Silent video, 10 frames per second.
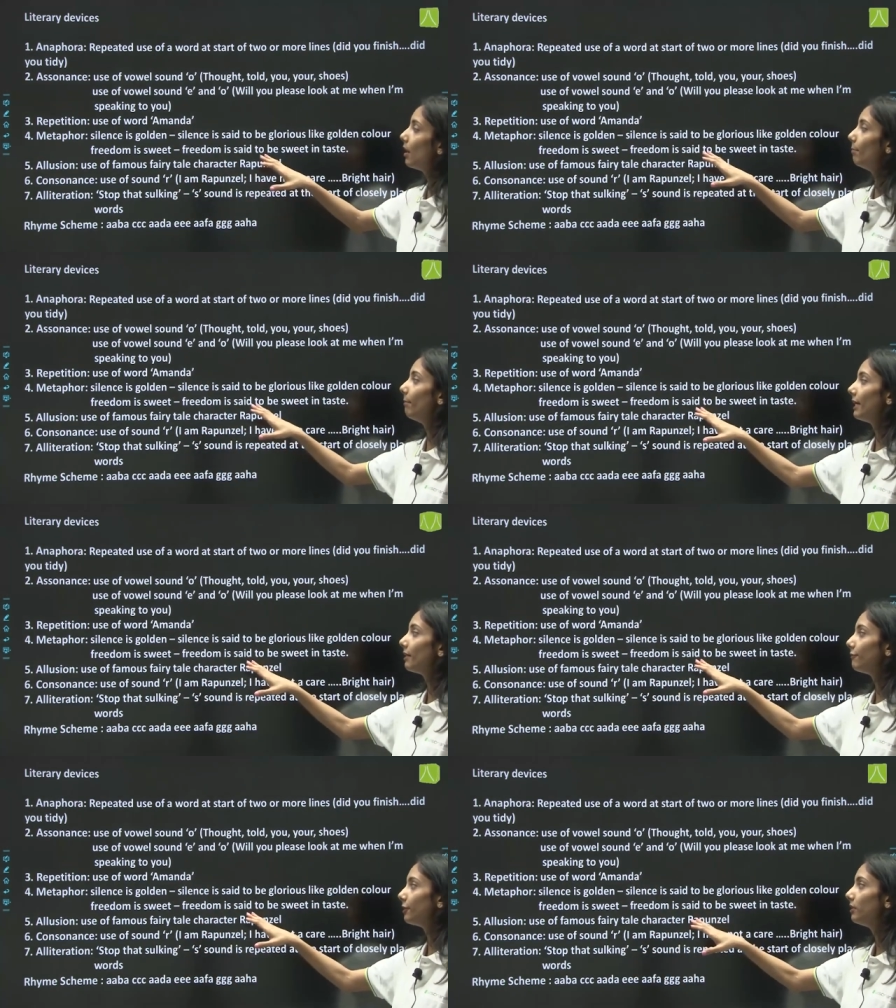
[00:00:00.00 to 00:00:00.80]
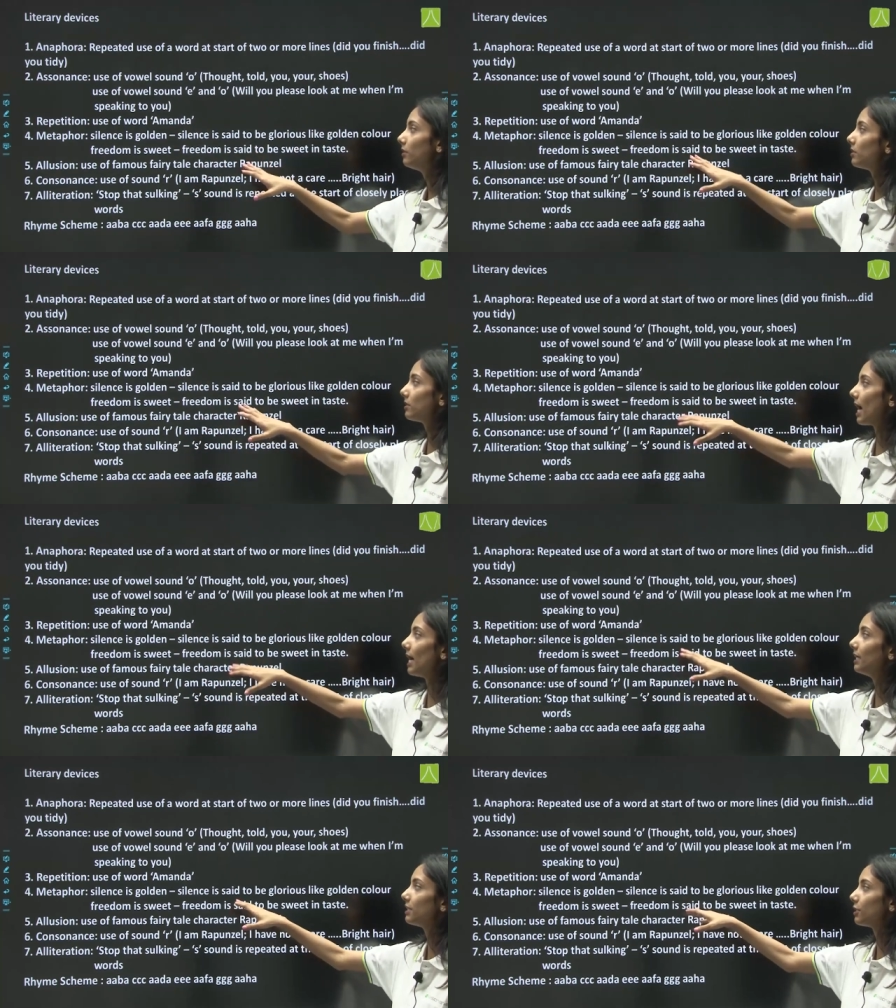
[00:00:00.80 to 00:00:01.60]
Metaphor,
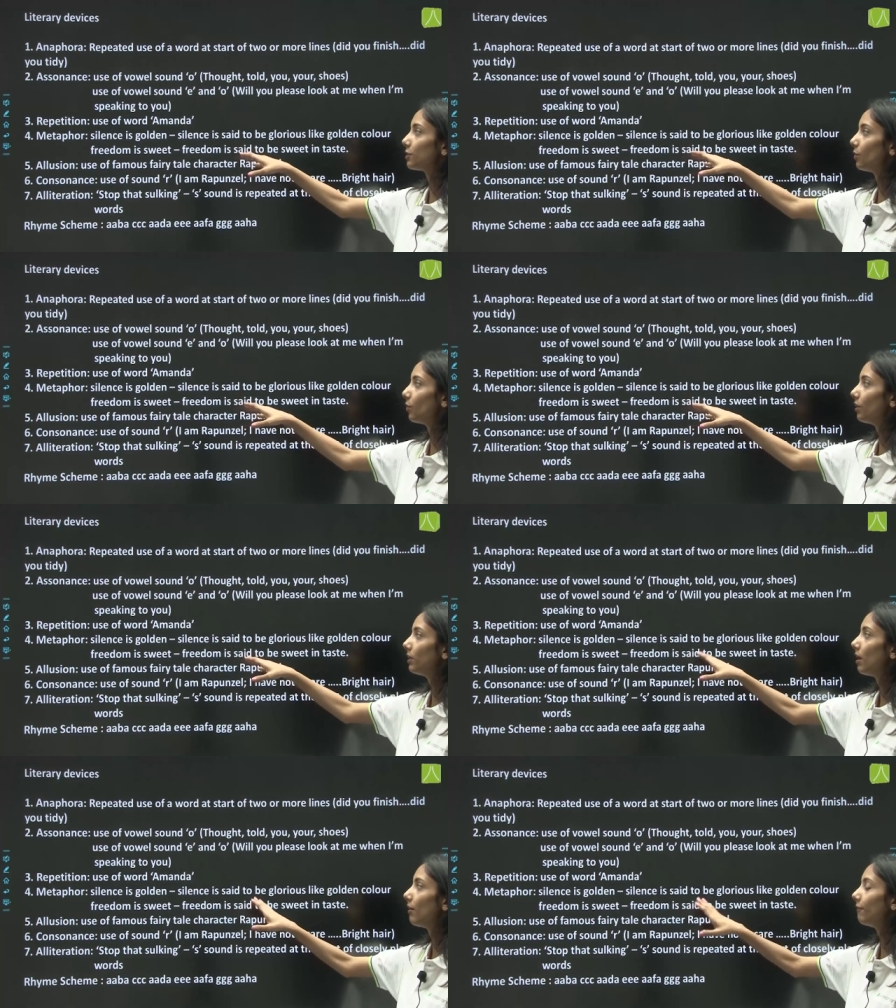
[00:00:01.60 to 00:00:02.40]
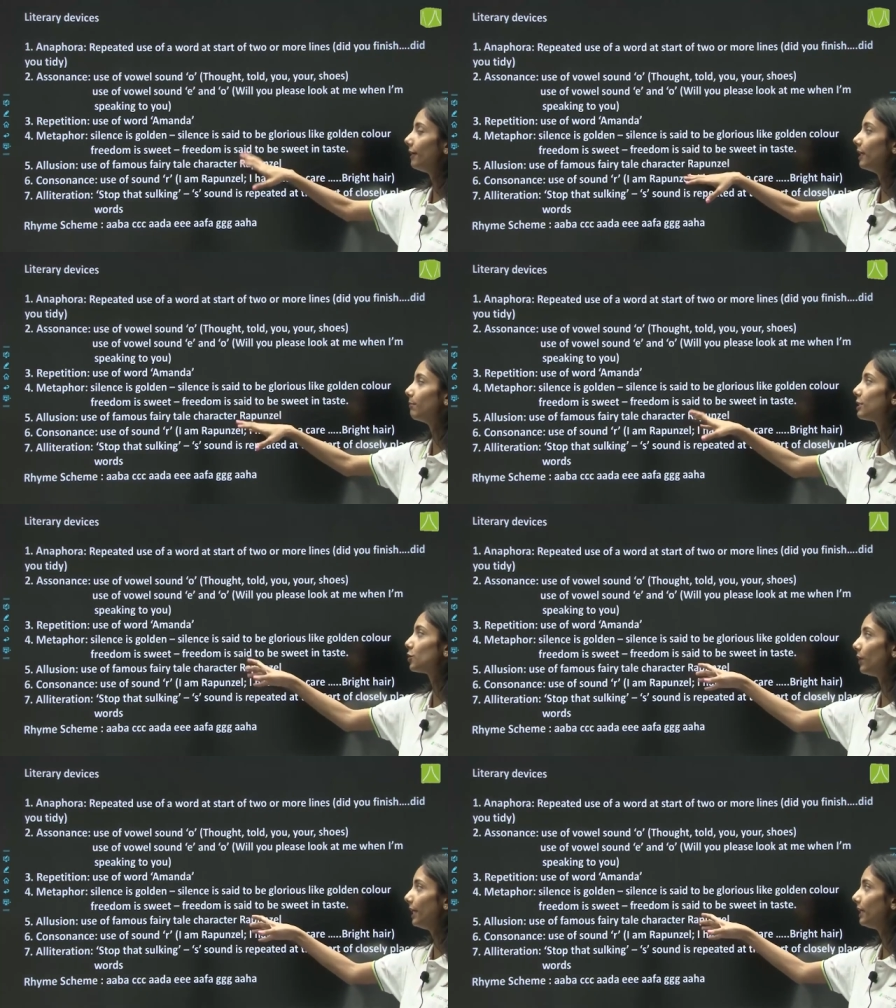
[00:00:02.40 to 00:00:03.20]
silence is gold, freedom is
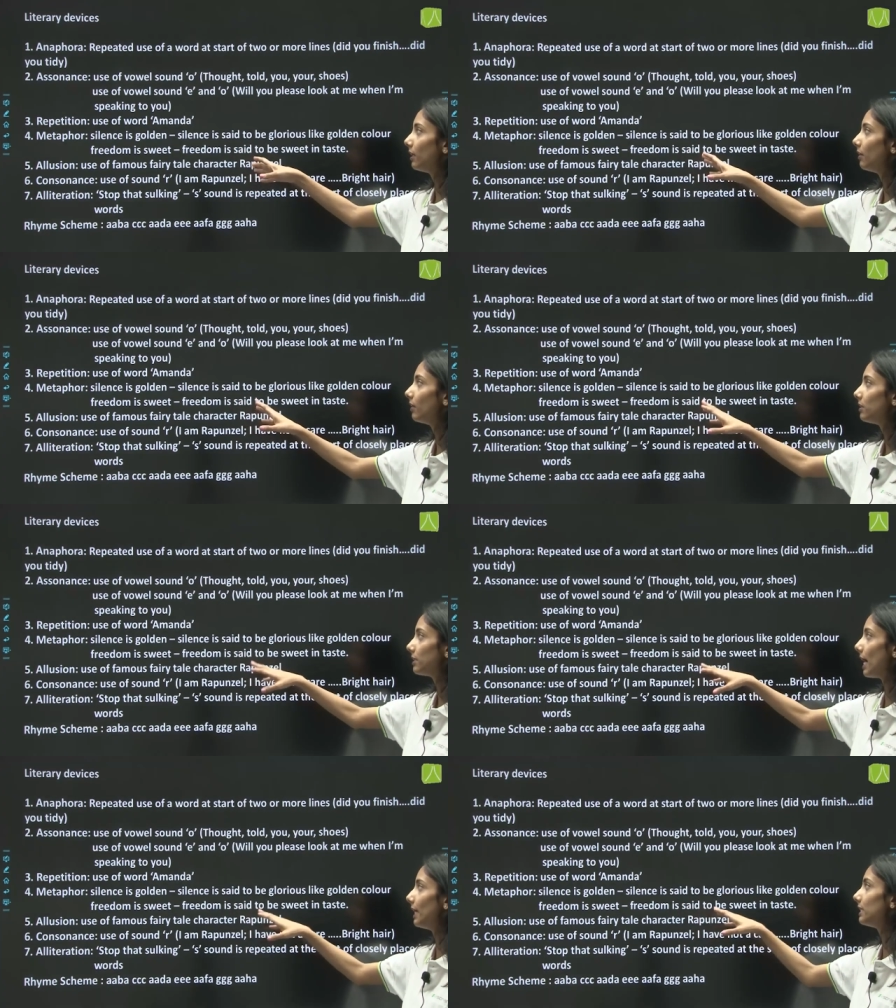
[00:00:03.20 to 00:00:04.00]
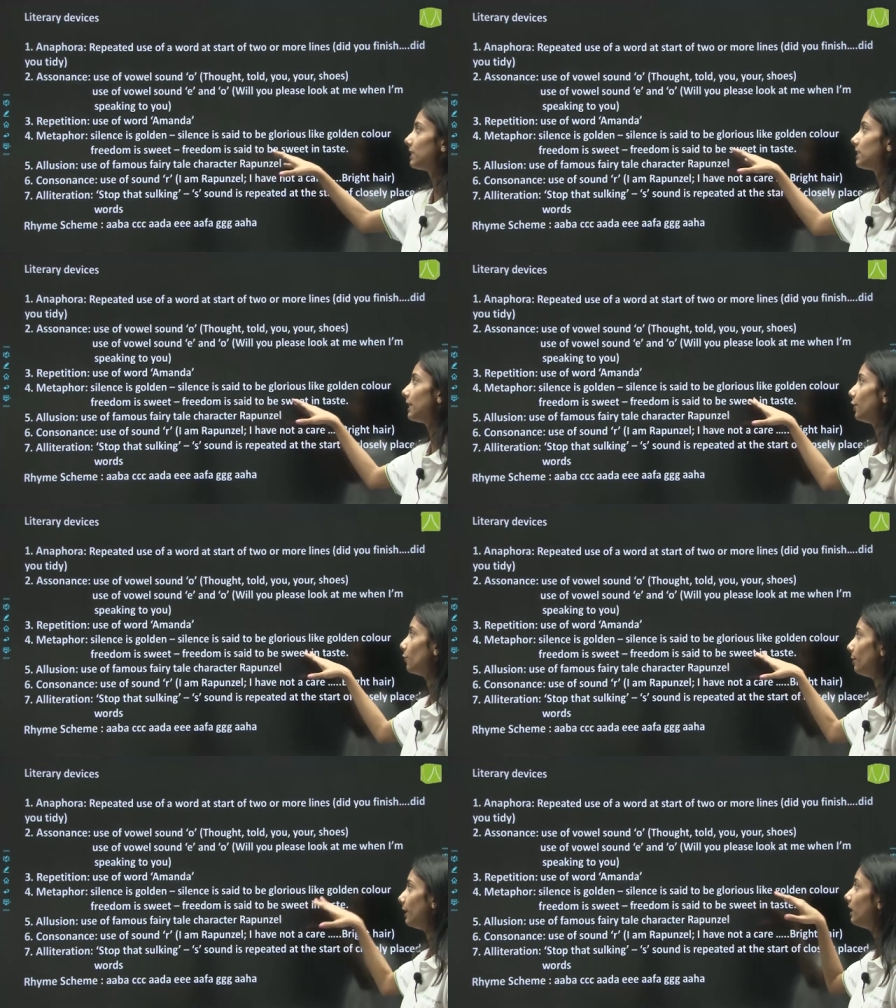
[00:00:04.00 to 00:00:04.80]
sweet. Silence is said
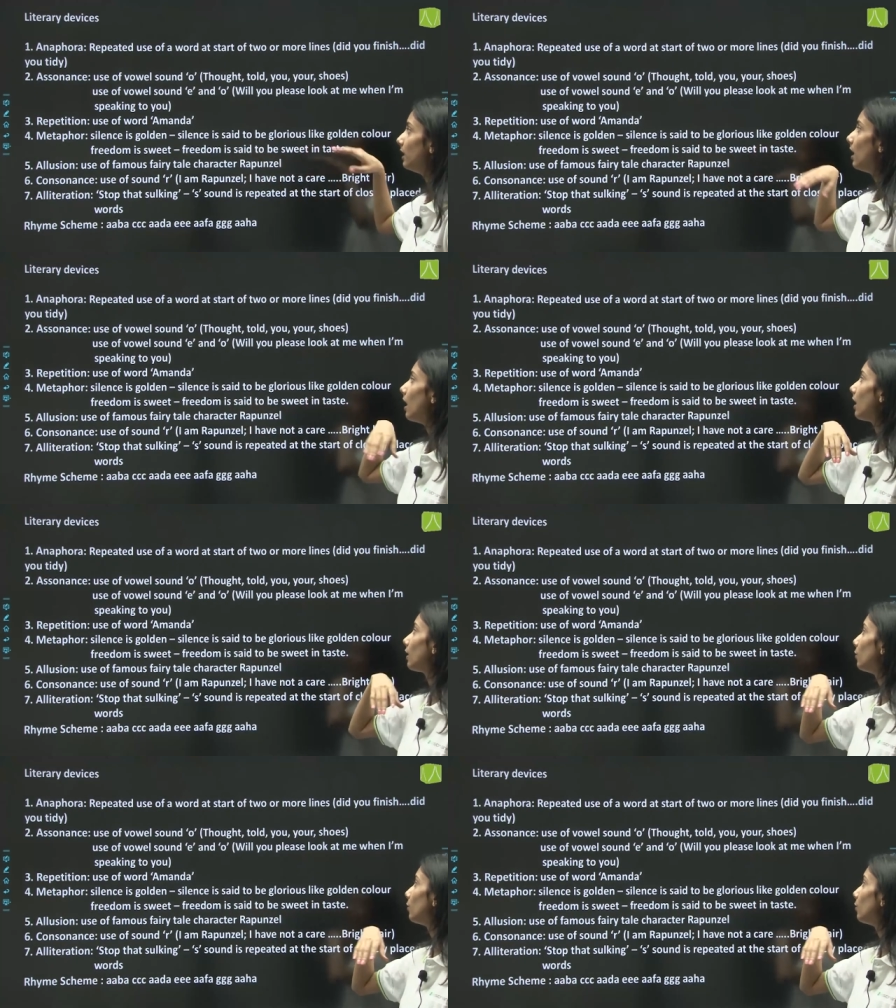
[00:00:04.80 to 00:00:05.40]
to be a